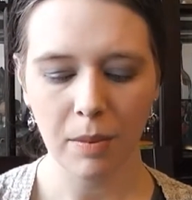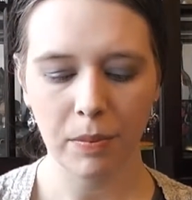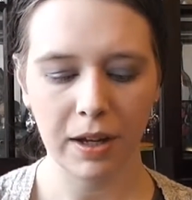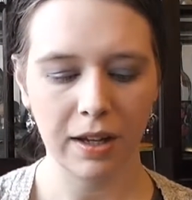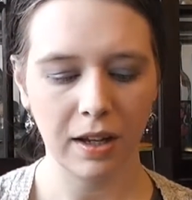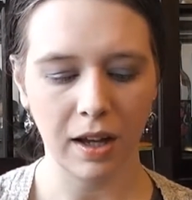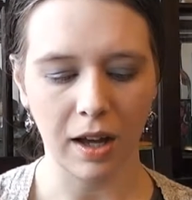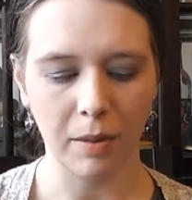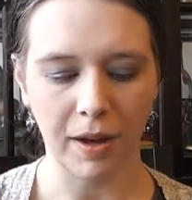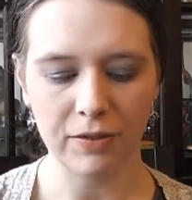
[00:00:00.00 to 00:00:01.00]
but
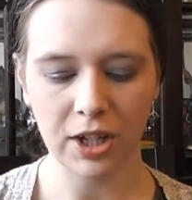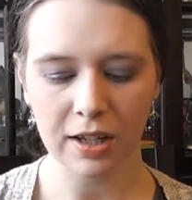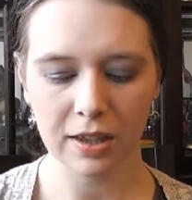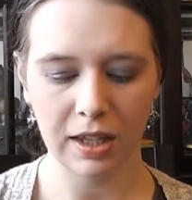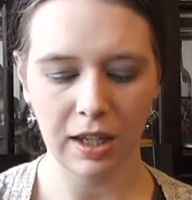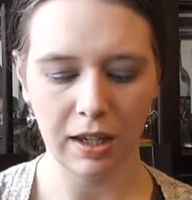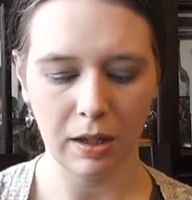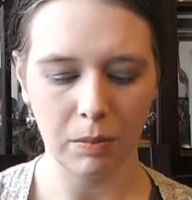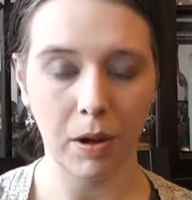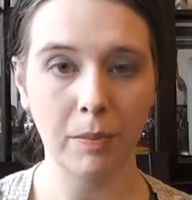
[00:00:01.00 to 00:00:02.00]
I've checked
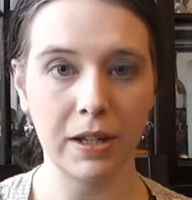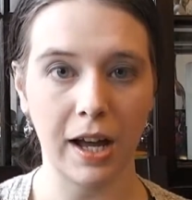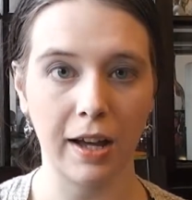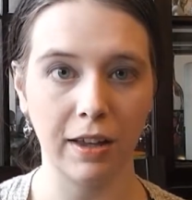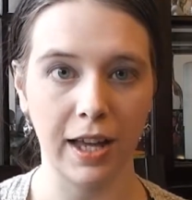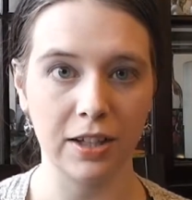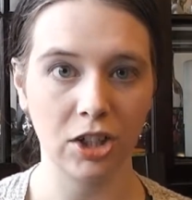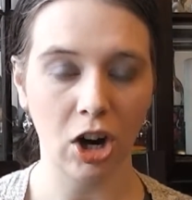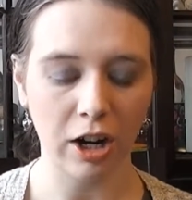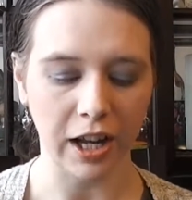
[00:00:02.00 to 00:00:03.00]
the pumping aisle at
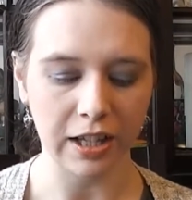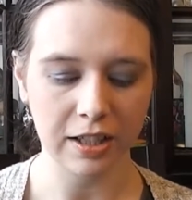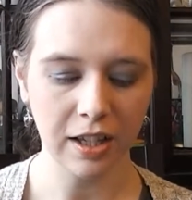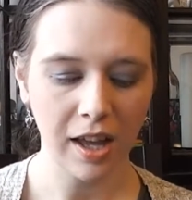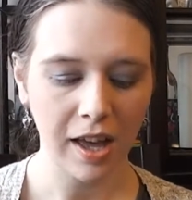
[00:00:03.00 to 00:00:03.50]
Target,